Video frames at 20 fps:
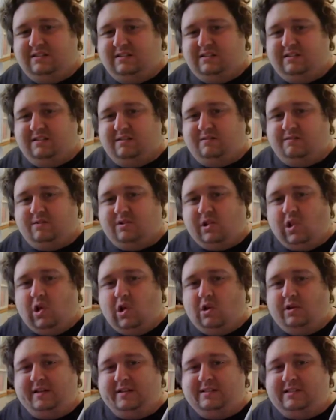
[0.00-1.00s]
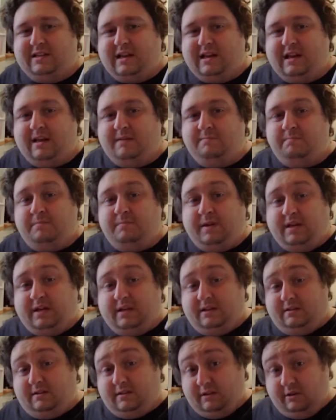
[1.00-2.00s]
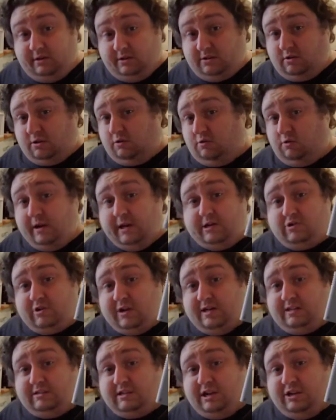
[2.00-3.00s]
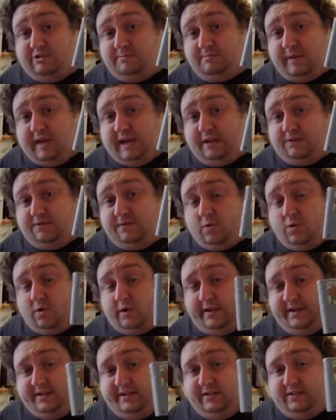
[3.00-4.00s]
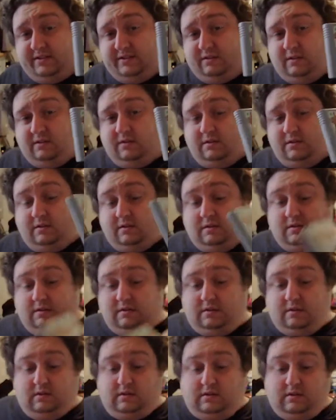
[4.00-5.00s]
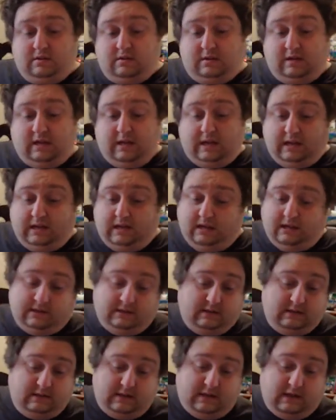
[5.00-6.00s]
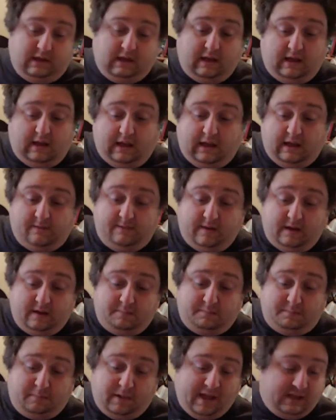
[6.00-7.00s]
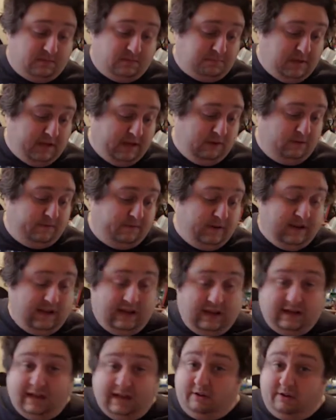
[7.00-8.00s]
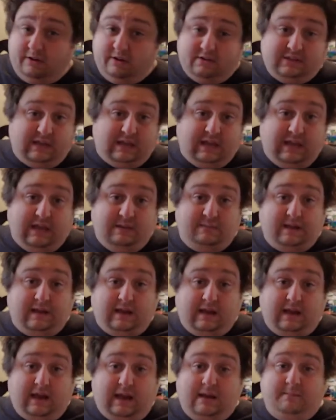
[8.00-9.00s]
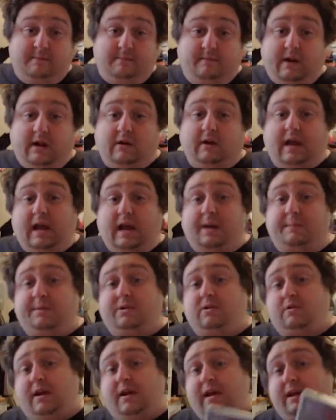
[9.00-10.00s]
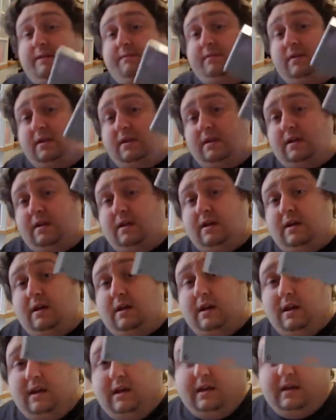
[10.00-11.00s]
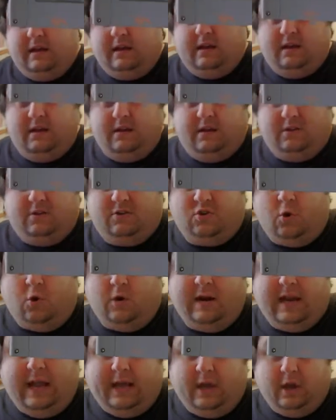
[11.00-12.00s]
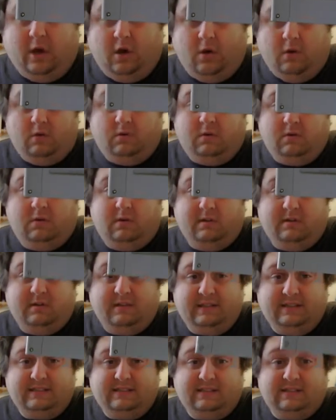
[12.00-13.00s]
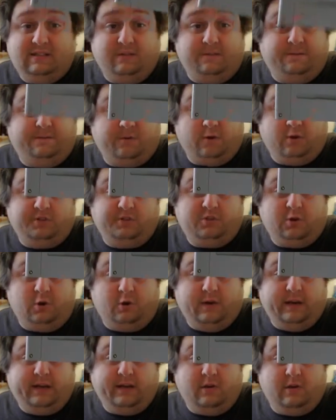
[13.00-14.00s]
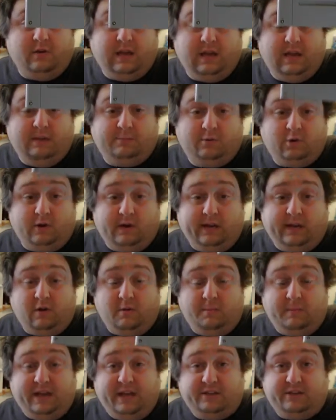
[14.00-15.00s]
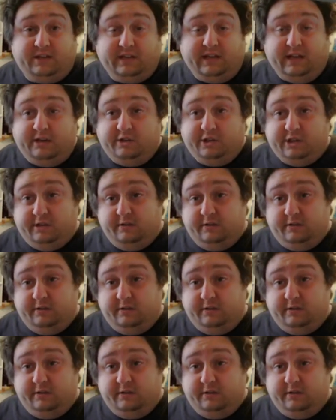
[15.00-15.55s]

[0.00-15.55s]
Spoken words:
for the longest time, but there is a great translation patch for this, and I've had a blast playing with it. And now here's a game that I am very happy to have, Torneko. This is the first Torneko game, Torneko Magic Dungeon.